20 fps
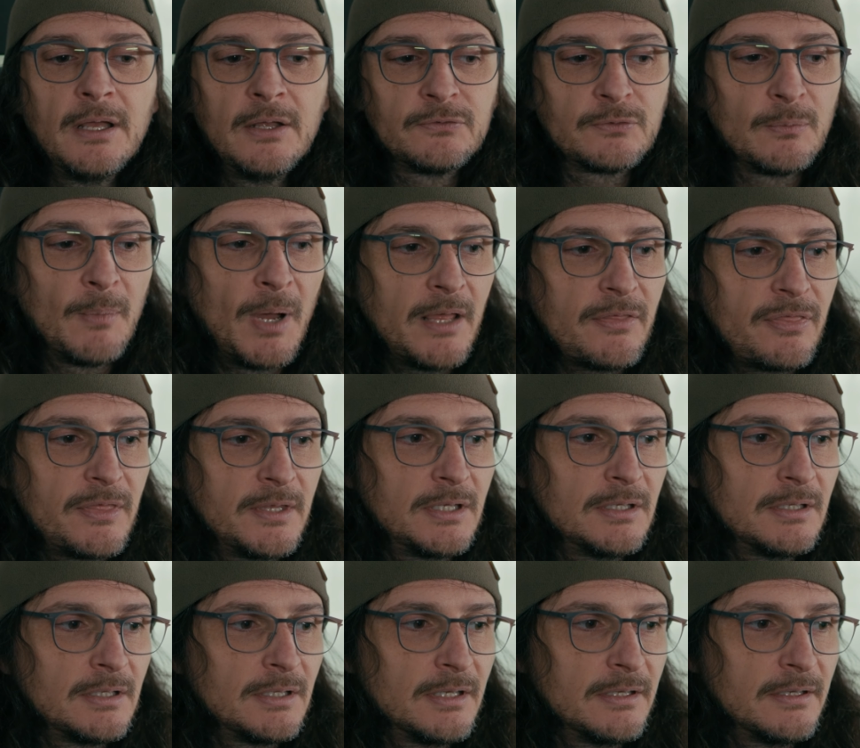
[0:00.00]
So my
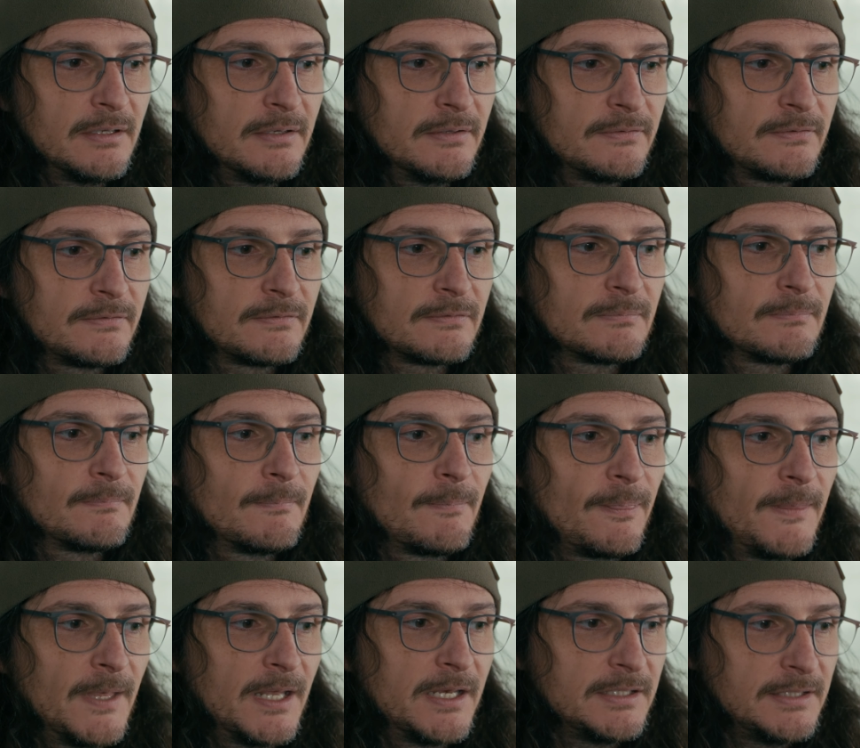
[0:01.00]
thinking is
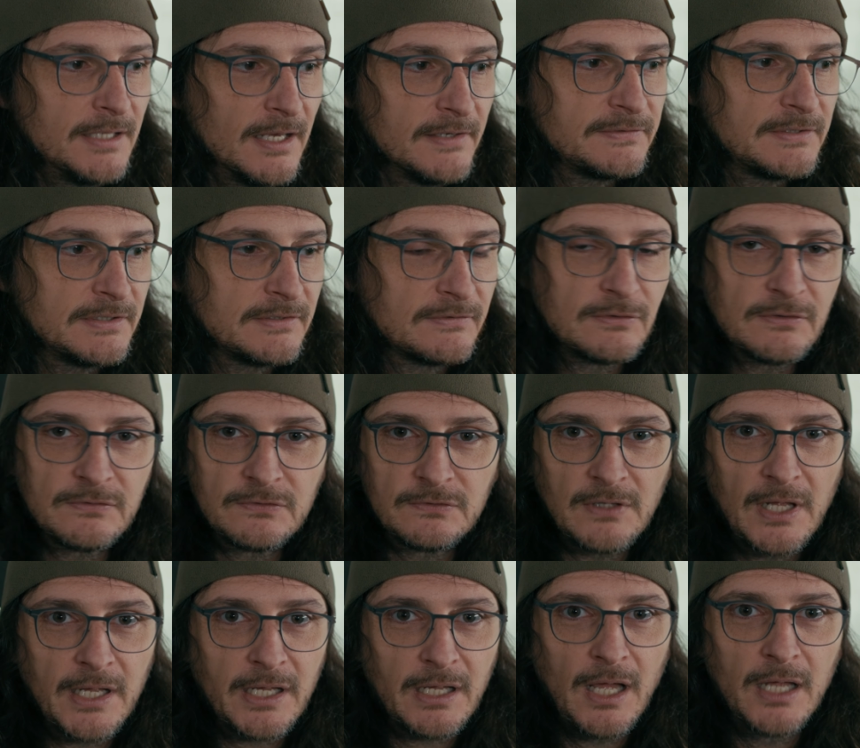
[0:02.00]
that yes, it's
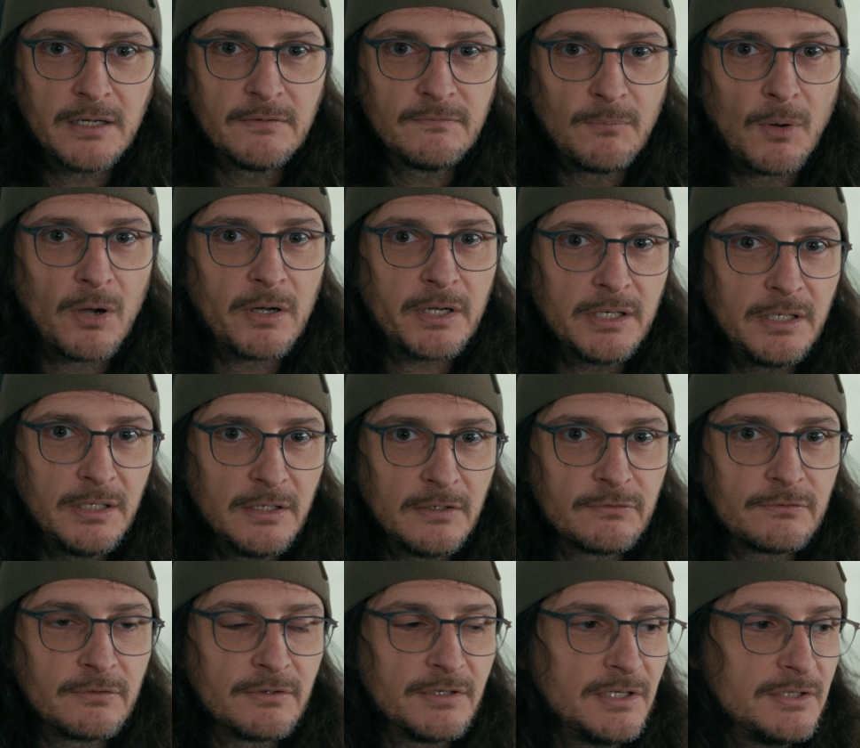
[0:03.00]
this like kind of
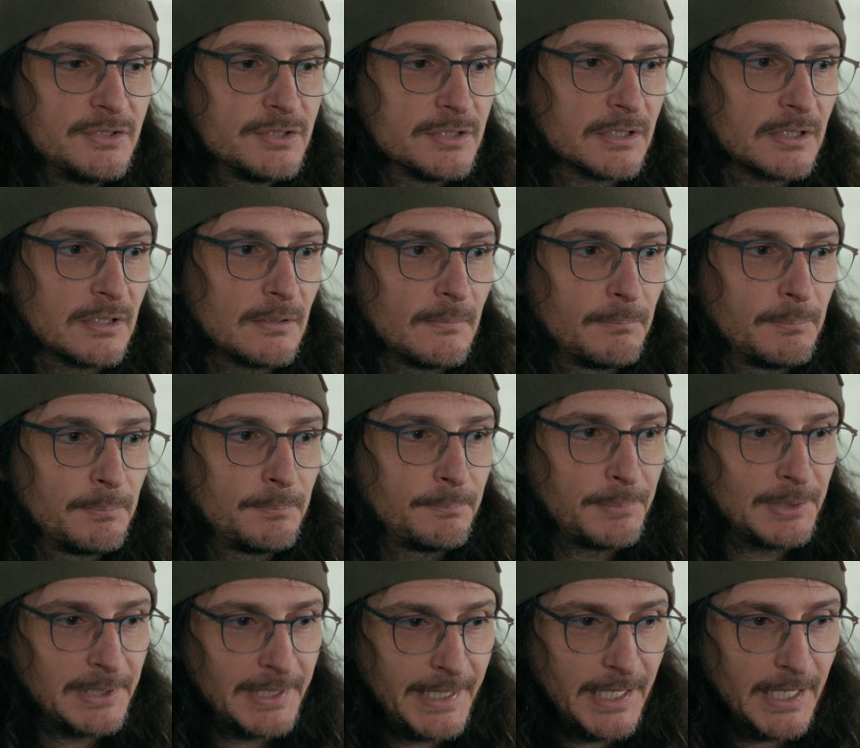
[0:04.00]
marketing strategic
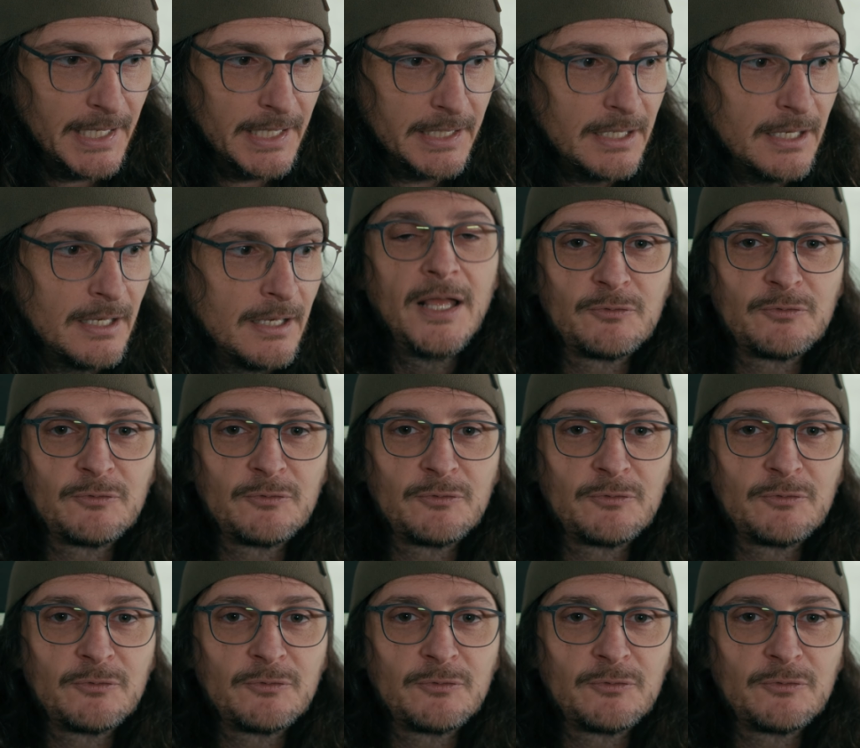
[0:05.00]
plan.